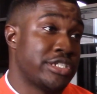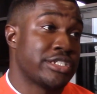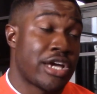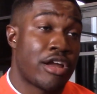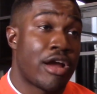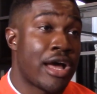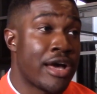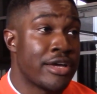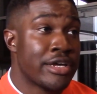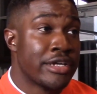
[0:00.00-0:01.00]
he's caught our
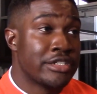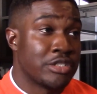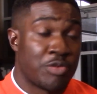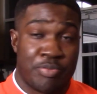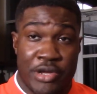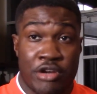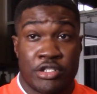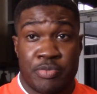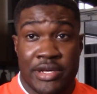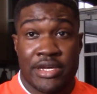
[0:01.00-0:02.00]
eye just with pure
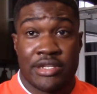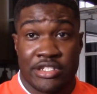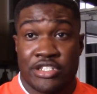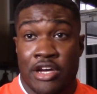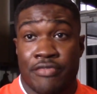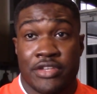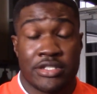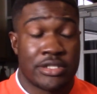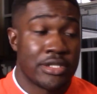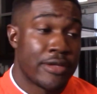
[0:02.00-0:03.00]
speed and his
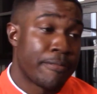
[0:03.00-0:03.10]
toughness.